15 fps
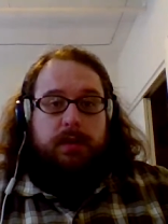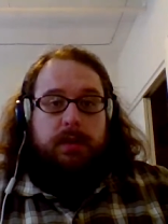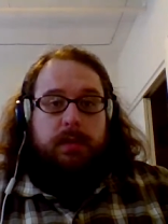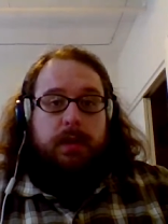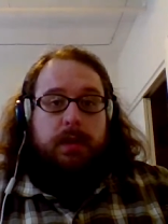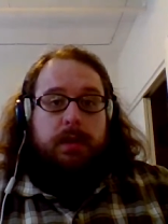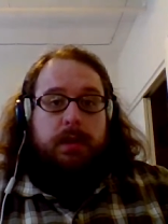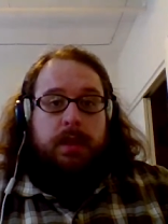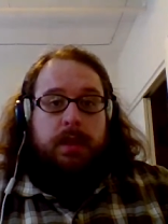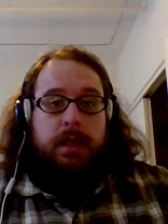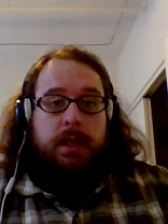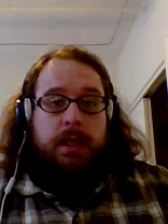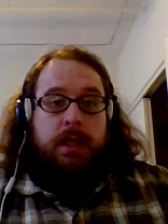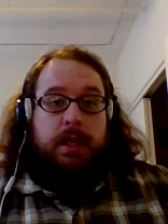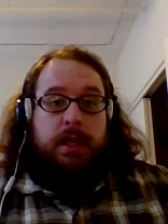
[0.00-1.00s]
Well,
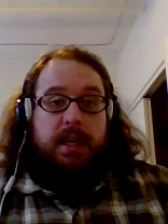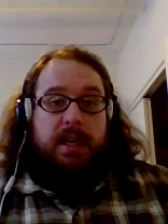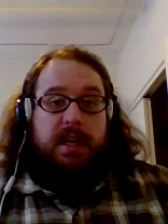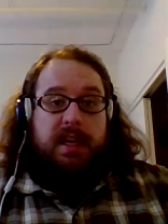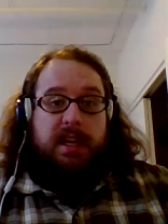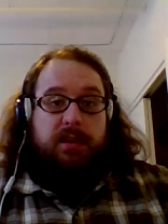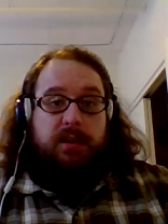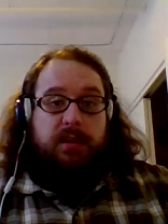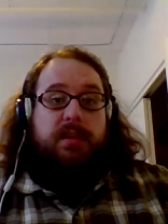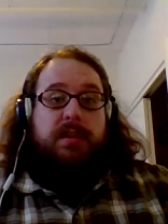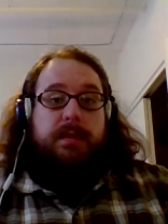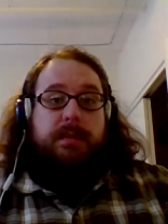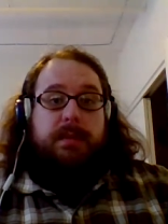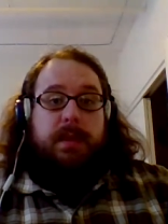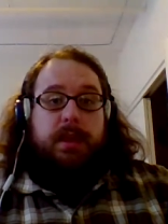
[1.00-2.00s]
I told
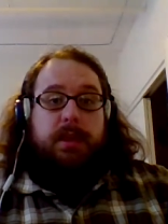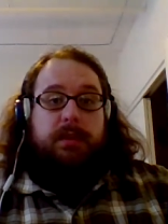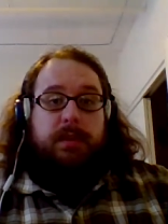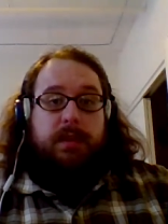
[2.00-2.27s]
them because the